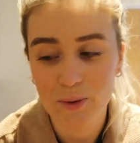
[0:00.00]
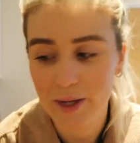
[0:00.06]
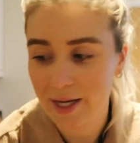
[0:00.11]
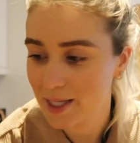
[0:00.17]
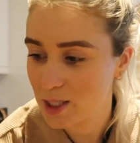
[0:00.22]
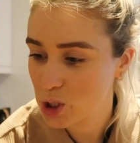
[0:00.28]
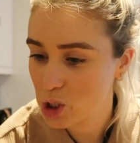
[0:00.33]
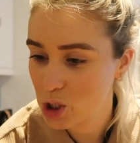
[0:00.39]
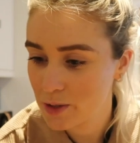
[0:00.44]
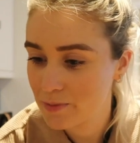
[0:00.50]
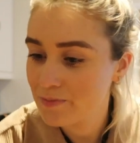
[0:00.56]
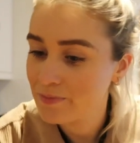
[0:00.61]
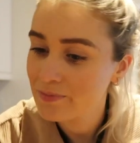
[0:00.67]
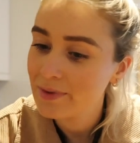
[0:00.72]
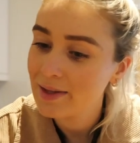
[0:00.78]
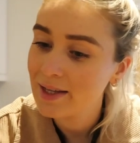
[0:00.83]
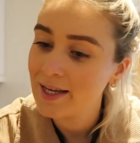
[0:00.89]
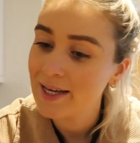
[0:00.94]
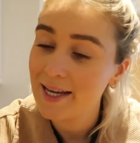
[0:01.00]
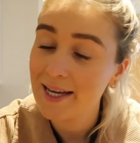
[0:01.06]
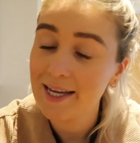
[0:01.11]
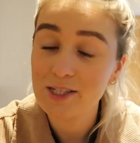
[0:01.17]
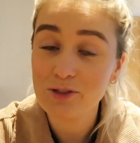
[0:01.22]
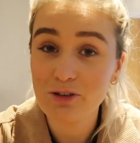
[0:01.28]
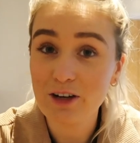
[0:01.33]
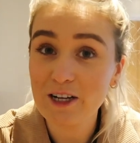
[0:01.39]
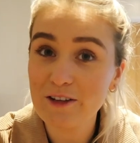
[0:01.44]
which
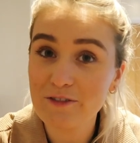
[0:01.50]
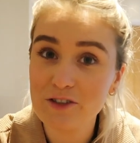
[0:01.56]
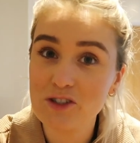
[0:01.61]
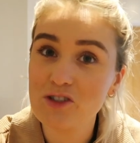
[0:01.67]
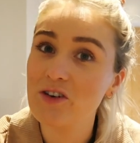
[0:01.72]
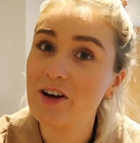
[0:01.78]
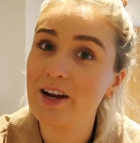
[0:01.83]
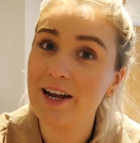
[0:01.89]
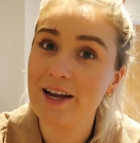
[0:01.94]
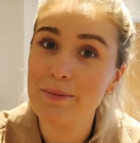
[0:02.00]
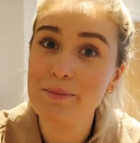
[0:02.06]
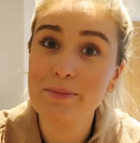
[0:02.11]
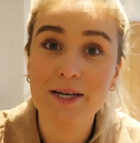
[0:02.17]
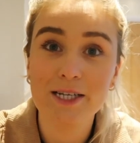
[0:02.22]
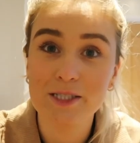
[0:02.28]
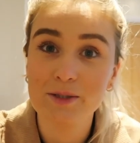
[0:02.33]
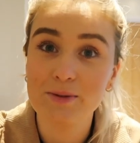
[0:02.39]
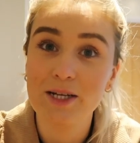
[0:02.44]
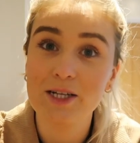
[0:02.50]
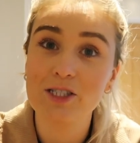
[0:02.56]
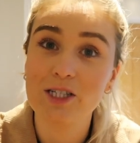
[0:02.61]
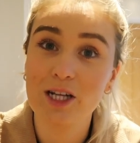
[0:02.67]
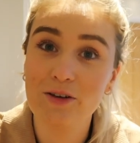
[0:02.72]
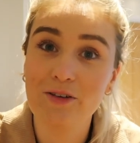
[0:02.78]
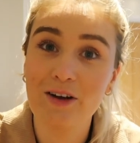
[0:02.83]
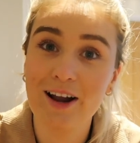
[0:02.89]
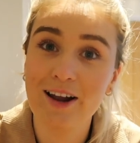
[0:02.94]
is really frustrating because it was
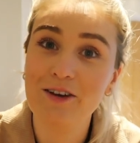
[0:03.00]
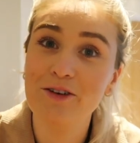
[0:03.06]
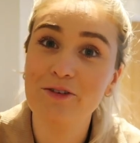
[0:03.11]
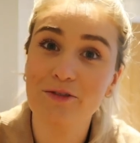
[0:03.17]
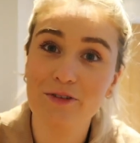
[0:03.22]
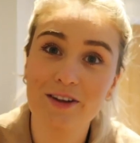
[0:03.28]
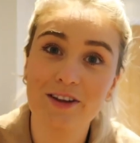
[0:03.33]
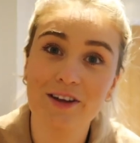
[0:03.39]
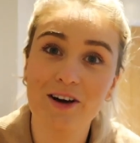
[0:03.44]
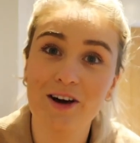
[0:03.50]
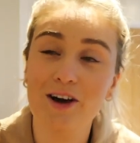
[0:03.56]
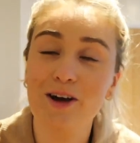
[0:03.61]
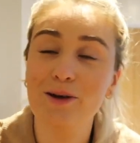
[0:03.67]
actually a really good video.